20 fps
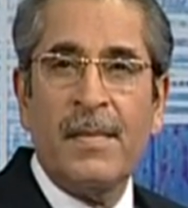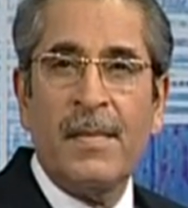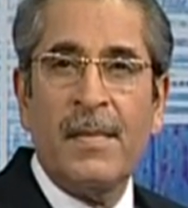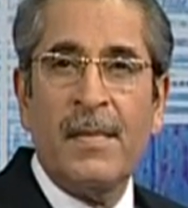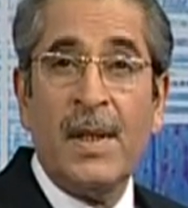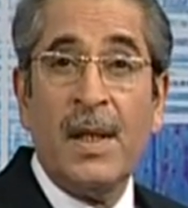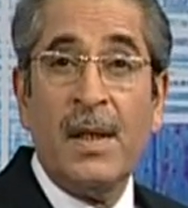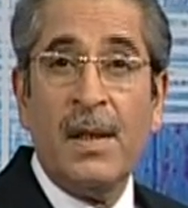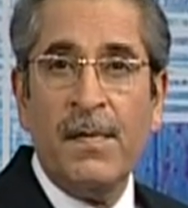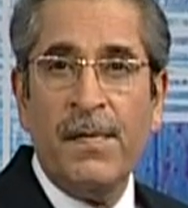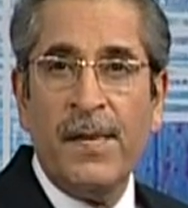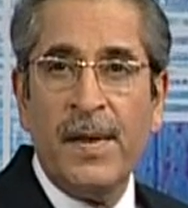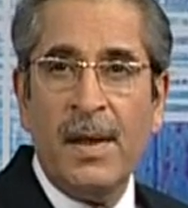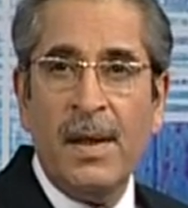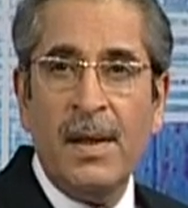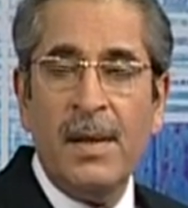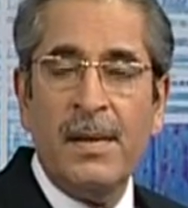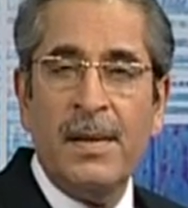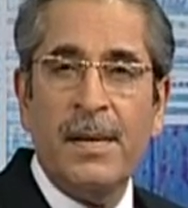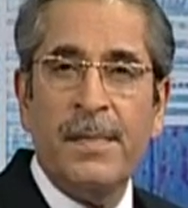the
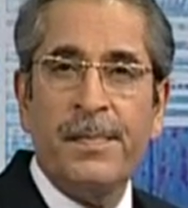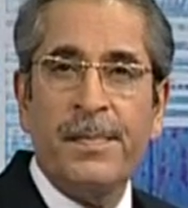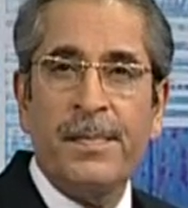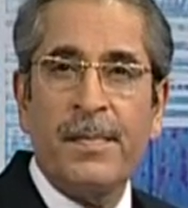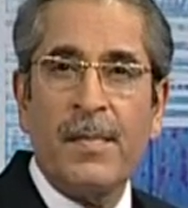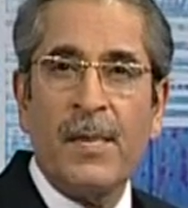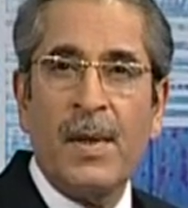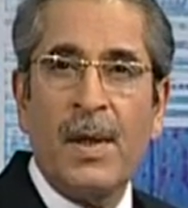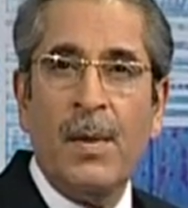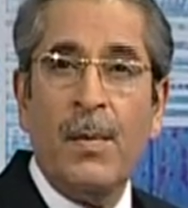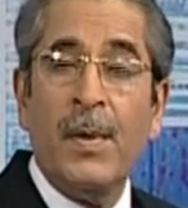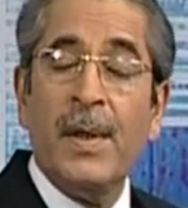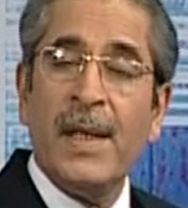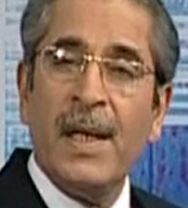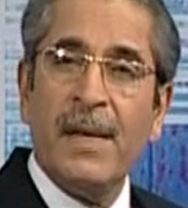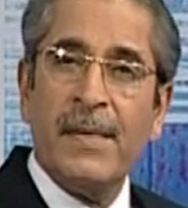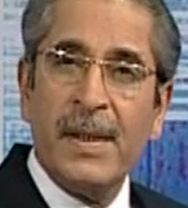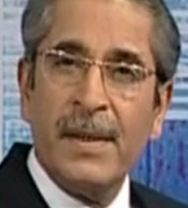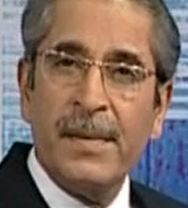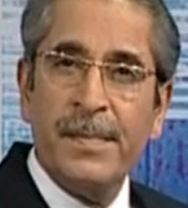difficult,
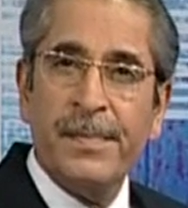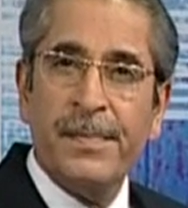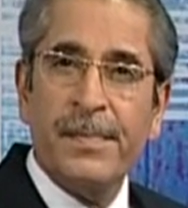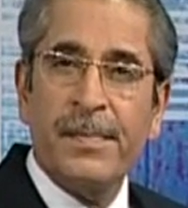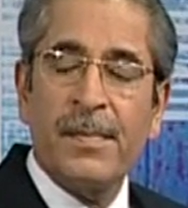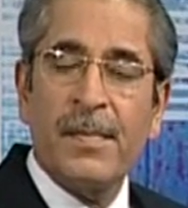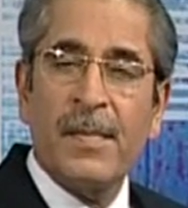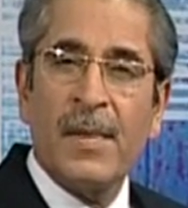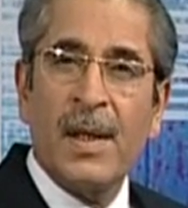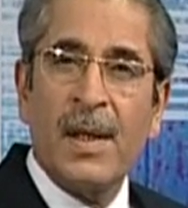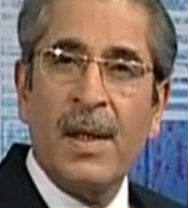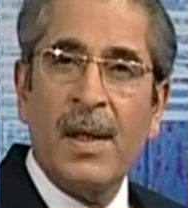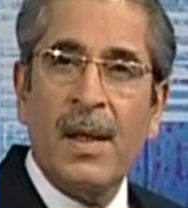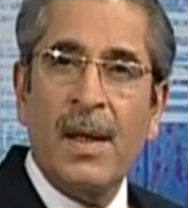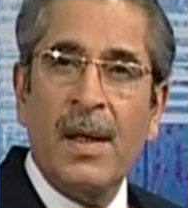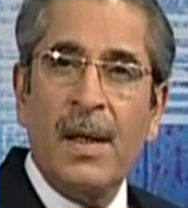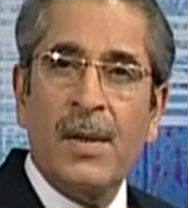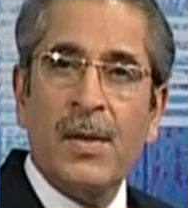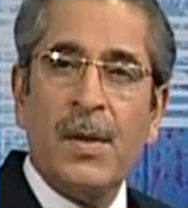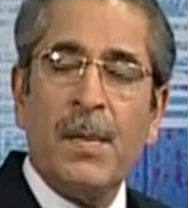whatever.
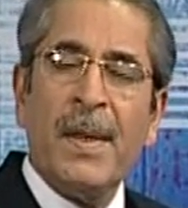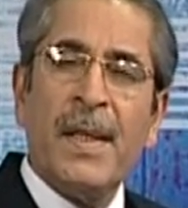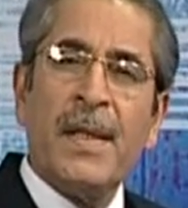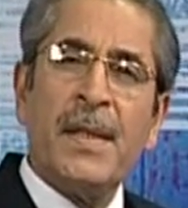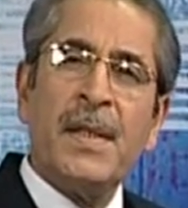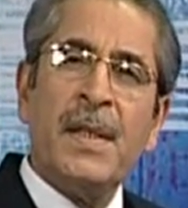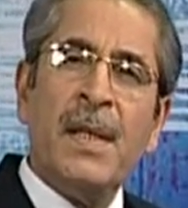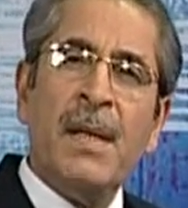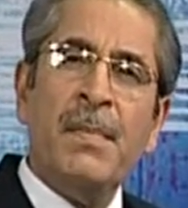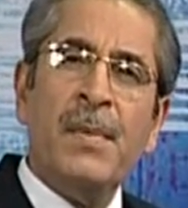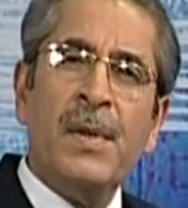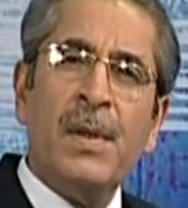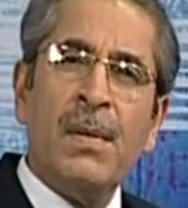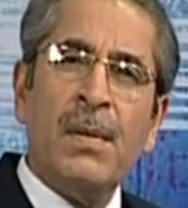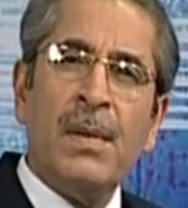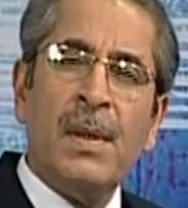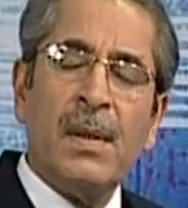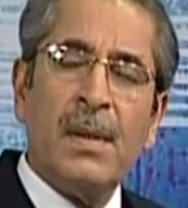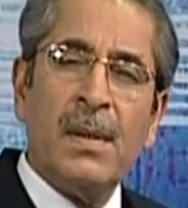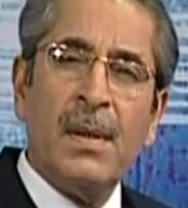So by the same
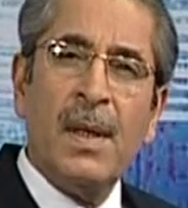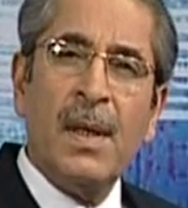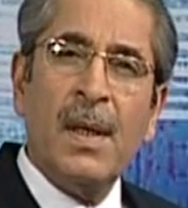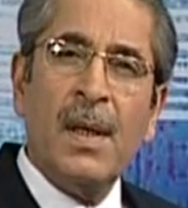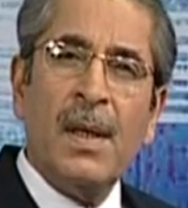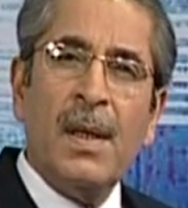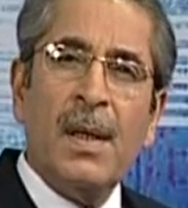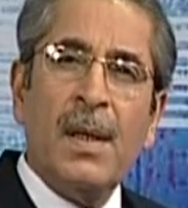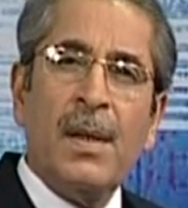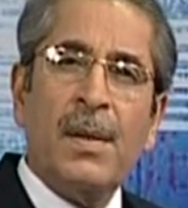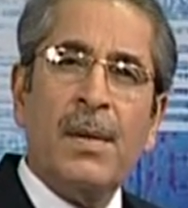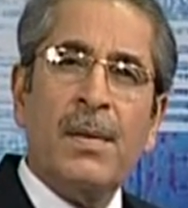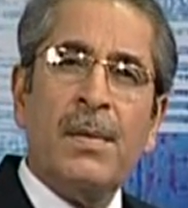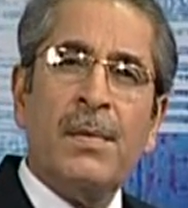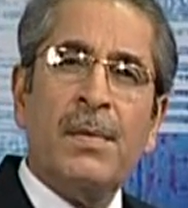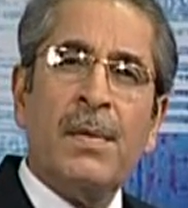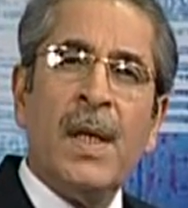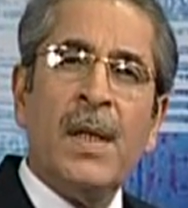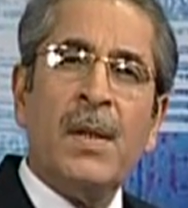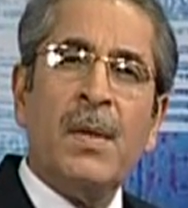token, you
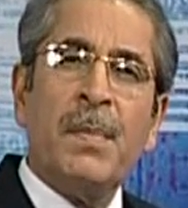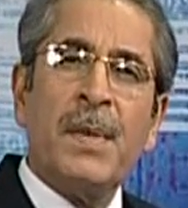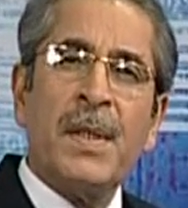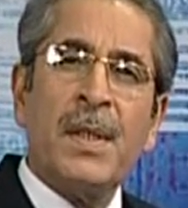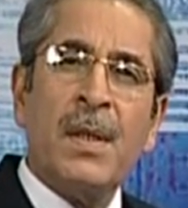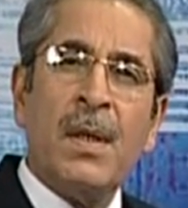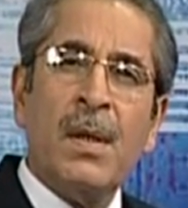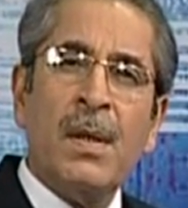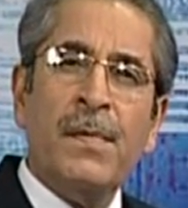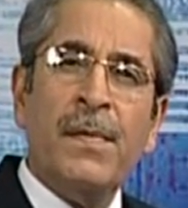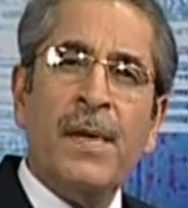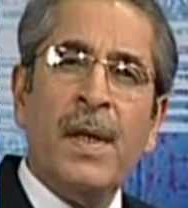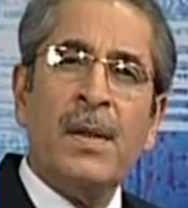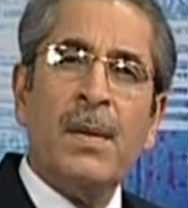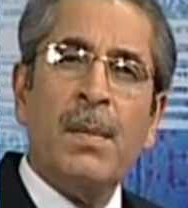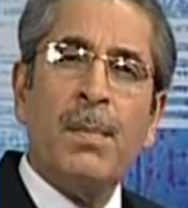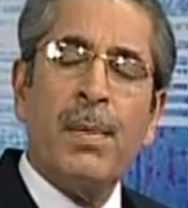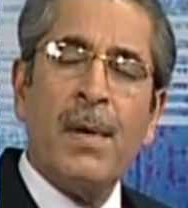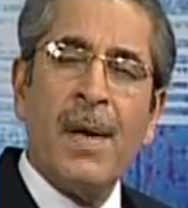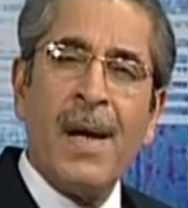try to personify your
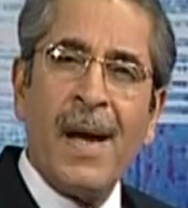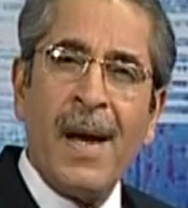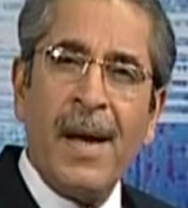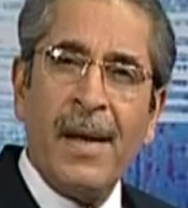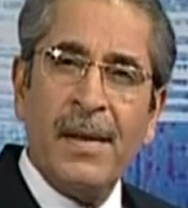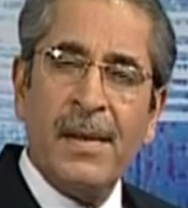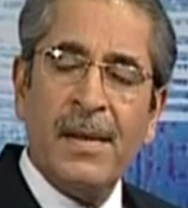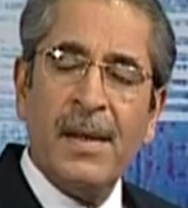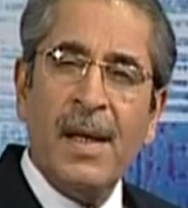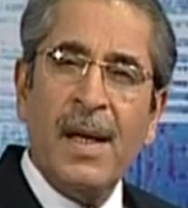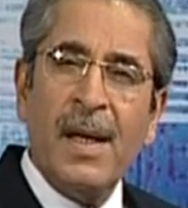brand